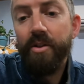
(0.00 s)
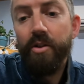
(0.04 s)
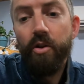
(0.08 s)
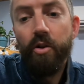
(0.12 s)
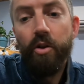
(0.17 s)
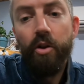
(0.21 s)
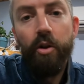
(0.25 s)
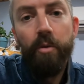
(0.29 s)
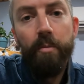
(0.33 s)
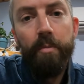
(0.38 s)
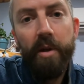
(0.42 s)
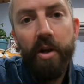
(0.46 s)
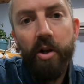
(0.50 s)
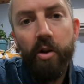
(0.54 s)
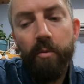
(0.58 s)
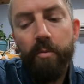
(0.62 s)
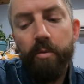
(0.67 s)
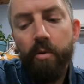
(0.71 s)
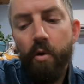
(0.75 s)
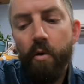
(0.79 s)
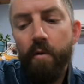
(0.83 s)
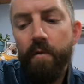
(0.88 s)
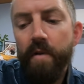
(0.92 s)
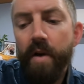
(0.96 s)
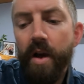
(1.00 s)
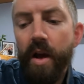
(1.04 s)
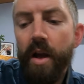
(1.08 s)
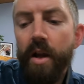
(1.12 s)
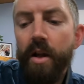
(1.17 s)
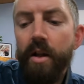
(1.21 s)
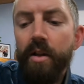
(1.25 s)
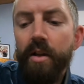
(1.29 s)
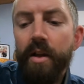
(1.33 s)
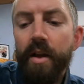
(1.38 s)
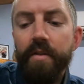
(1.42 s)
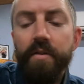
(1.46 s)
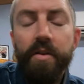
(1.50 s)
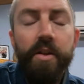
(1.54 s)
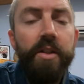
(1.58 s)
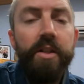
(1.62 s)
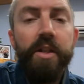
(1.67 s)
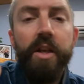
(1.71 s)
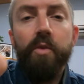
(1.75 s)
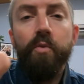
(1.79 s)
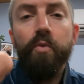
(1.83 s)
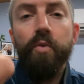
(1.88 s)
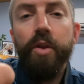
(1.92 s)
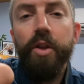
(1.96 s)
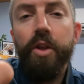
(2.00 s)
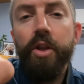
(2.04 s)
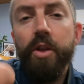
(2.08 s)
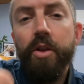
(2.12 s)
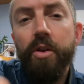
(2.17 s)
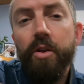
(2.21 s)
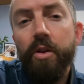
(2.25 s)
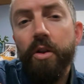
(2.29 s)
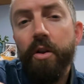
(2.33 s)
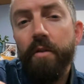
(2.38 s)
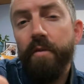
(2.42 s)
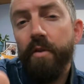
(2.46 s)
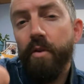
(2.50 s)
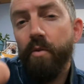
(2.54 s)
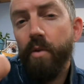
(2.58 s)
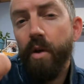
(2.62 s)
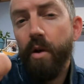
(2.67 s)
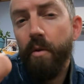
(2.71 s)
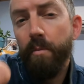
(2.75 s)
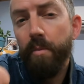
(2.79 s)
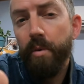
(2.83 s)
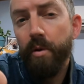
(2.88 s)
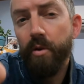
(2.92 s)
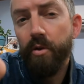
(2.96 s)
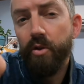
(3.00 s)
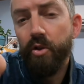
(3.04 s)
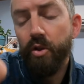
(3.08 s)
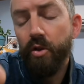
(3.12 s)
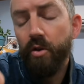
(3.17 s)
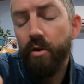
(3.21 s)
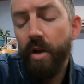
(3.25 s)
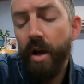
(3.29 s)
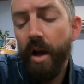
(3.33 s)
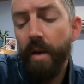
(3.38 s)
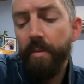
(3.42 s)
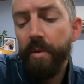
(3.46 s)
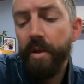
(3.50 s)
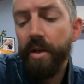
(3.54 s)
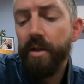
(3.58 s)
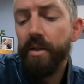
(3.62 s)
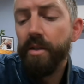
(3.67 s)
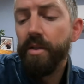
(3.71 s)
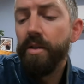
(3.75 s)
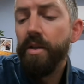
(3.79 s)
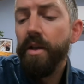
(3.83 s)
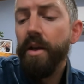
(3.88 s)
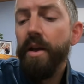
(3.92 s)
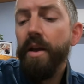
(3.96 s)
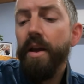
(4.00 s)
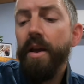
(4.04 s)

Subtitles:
They're a little bigger profile, and these get really good if you're around perch or crappies,